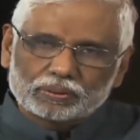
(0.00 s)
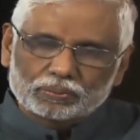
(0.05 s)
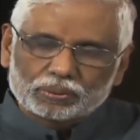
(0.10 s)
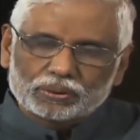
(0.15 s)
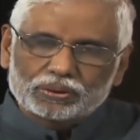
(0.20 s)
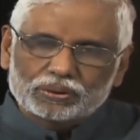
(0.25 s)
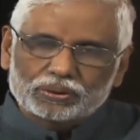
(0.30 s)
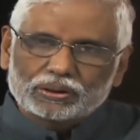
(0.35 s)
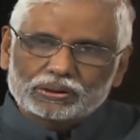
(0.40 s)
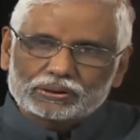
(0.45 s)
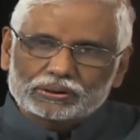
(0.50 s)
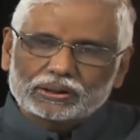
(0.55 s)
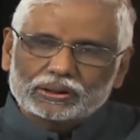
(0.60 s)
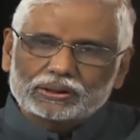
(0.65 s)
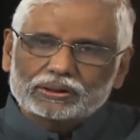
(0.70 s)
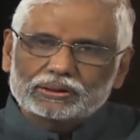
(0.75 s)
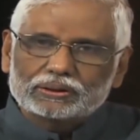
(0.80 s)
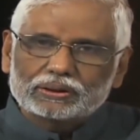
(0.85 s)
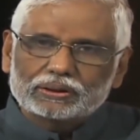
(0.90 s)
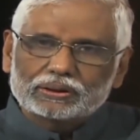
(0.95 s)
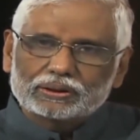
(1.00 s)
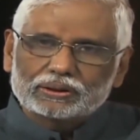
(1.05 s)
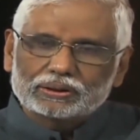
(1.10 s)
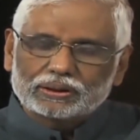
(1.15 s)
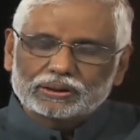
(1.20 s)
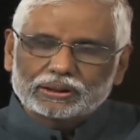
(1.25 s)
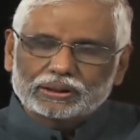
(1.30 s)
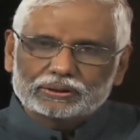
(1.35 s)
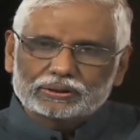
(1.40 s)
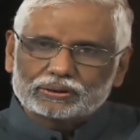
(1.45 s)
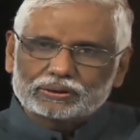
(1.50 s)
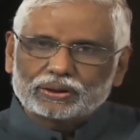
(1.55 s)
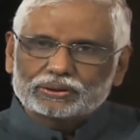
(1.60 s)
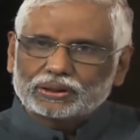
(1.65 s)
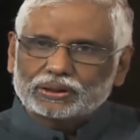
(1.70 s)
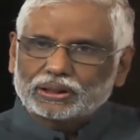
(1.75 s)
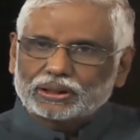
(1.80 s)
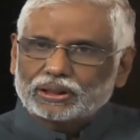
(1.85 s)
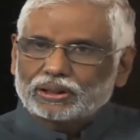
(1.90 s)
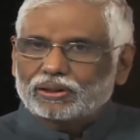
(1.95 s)
The Buddha said it's all
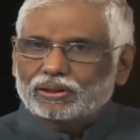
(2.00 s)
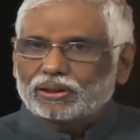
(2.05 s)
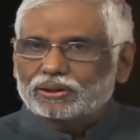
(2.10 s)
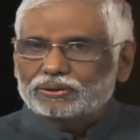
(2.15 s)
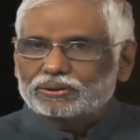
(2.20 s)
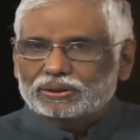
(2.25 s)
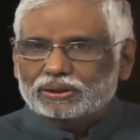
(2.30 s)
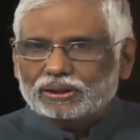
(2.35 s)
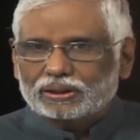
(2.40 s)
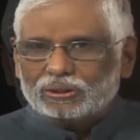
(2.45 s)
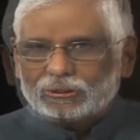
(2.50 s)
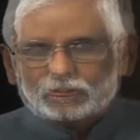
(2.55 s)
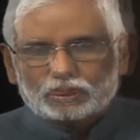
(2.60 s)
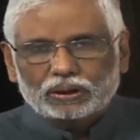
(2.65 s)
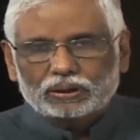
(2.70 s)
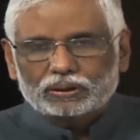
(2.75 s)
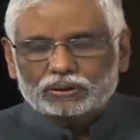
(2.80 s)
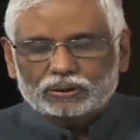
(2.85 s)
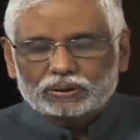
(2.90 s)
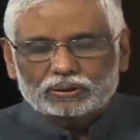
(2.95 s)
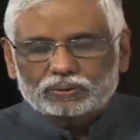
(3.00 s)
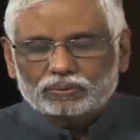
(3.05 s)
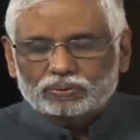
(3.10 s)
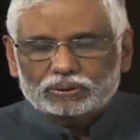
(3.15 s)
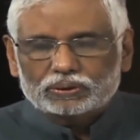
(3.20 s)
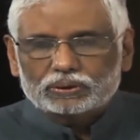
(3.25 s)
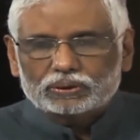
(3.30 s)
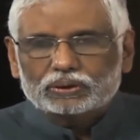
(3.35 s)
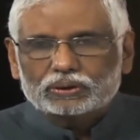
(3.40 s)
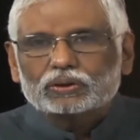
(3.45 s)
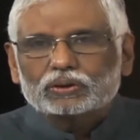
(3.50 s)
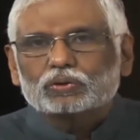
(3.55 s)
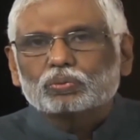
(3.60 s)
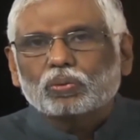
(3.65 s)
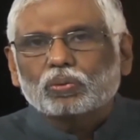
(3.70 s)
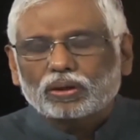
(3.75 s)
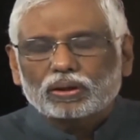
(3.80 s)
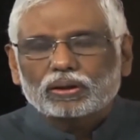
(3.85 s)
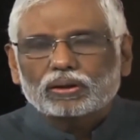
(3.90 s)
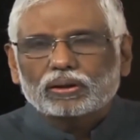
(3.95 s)
psychological. That was his
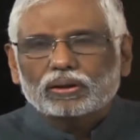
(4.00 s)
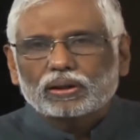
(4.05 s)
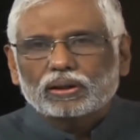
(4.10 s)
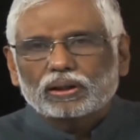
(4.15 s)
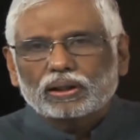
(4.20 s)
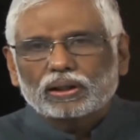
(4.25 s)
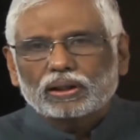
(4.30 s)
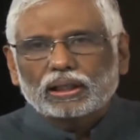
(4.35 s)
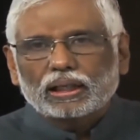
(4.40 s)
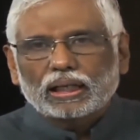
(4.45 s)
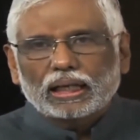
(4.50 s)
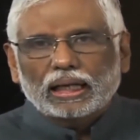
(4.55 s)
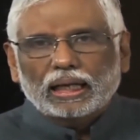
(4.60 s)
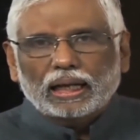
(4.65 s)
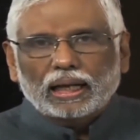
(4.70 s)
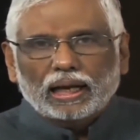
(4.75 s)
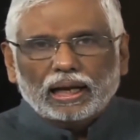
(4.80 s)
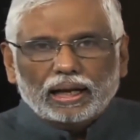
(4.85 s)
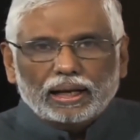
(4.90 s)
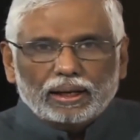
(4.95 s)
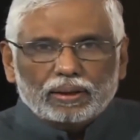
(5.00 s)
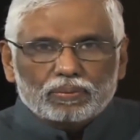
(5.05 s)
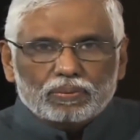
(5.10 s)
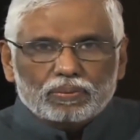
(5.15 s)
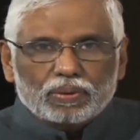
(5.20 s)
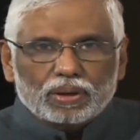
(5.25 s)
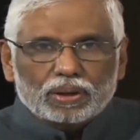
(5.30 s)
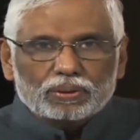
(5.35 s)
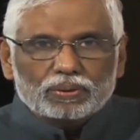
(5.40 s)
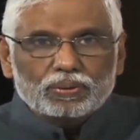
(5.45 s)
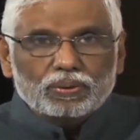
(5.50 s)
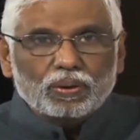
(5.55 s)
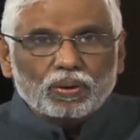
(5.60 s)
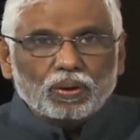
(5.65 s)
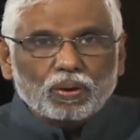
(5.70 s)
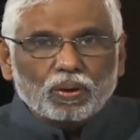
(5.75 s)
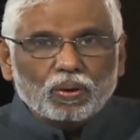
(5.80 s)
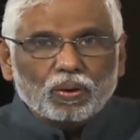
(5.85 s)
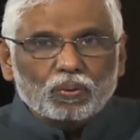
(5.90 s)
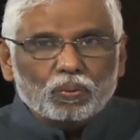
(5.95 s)
model. And I want to
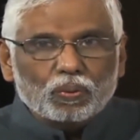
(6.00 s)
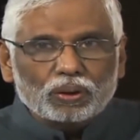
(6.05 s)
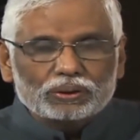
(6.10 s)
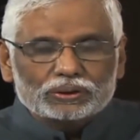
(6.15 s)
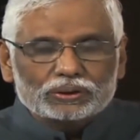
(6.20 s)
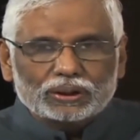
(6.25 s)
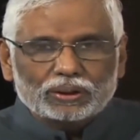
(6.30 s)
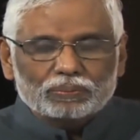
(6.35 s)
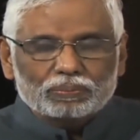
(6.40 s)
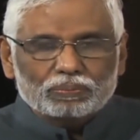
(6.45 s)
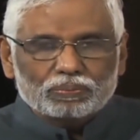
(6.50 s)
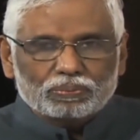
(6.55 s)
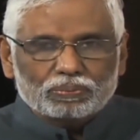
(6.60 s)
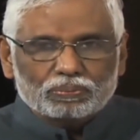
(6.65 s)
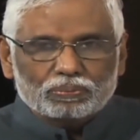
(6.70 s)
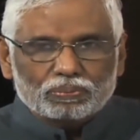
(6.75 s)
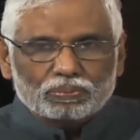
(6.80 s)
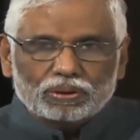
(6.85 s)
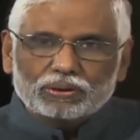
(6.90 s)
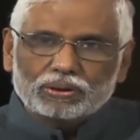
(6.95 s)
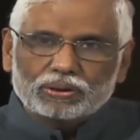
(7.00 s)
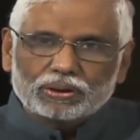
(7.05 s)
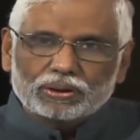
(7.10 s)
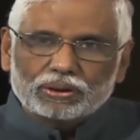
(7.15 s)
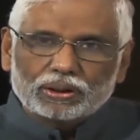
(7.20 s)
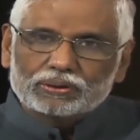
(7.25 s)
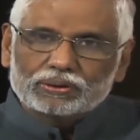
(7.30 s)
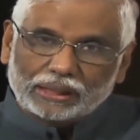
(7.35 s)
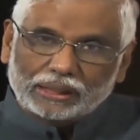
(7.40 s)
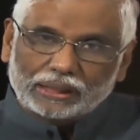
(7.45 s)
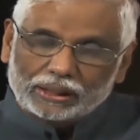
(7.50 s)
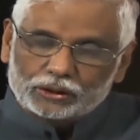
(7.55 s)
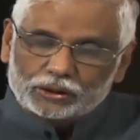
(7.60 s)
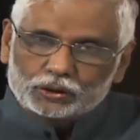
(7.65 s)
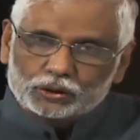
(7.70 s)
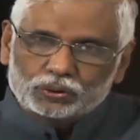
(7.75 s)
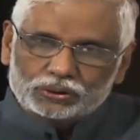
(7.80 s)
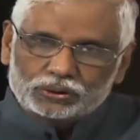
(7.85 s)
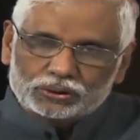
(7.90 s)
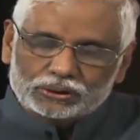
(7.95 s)
go one step further, and
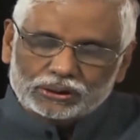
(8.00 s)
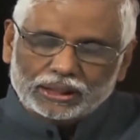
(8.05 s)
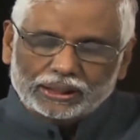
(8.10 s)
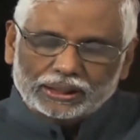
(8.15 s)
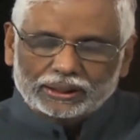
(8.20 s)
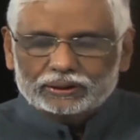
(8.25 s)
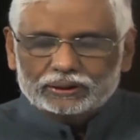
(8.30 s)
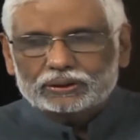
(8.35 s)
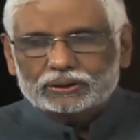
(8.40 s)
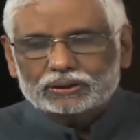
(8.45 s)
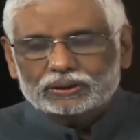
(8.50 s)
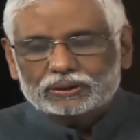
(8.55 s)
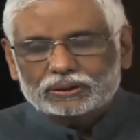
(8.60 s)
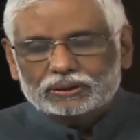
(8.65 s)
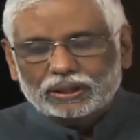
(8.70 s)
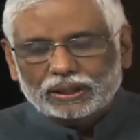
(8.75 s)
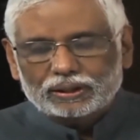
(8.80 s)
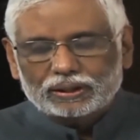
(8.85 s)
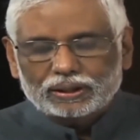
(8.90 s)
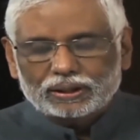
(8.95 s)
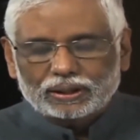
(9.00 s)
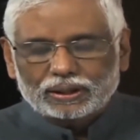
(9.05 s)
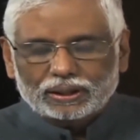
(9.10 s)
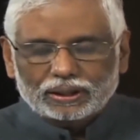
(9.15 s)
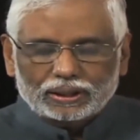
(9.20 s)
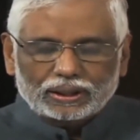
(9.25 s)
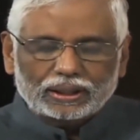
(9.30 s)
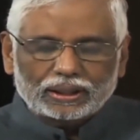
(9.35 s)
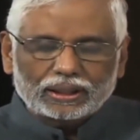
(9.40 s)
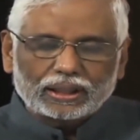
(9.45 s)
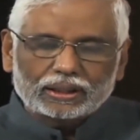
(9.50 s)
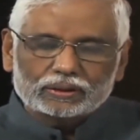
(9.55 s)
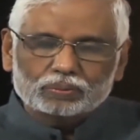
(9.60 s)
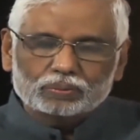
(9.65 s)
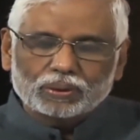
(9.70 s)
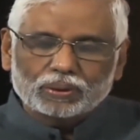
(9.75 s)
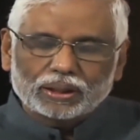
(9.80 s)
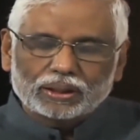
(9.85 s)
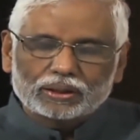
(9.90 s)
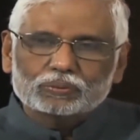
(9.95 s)
thanks to the science that has
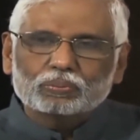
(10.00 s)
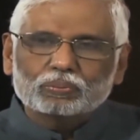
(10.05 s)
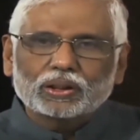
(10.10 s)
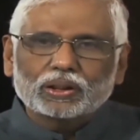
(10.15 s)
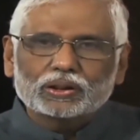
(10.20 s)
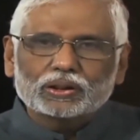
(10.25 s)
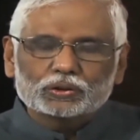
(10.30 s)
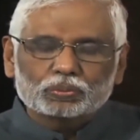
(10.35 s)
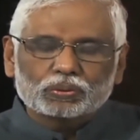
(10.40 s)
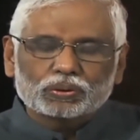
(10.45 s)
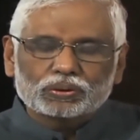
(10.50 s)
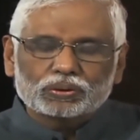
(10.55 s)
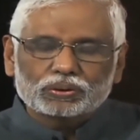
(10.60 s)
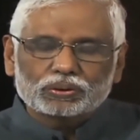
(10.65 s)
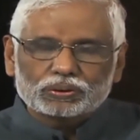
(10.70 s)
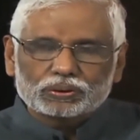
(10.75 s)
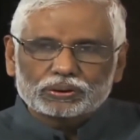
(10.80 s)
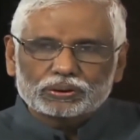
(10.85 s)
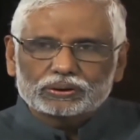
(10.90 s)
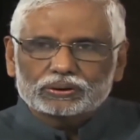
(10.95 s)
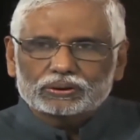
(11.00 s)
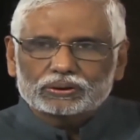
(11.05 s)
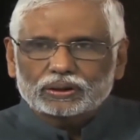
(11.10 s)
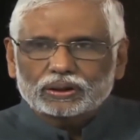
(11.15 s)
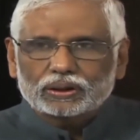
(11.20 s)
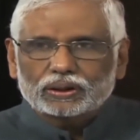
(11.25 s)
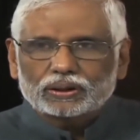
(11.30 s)
made us possible this